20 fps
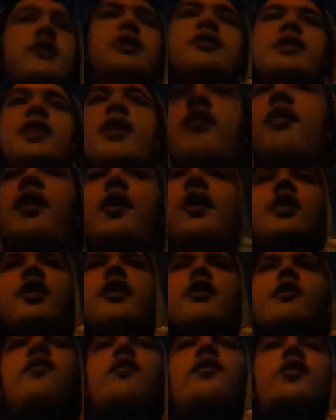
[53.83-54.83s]
to say
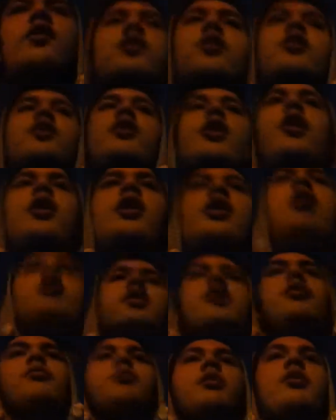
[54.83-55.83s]
thank you for
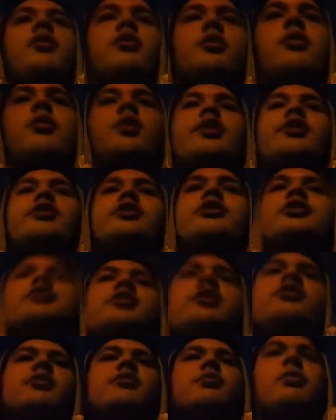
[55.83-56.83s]
putting
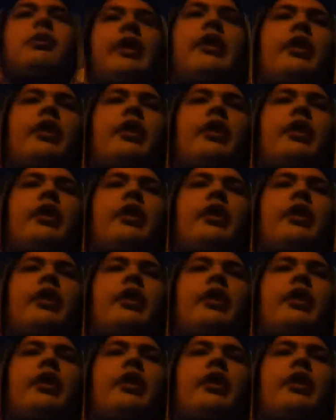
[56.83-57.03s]
questions up.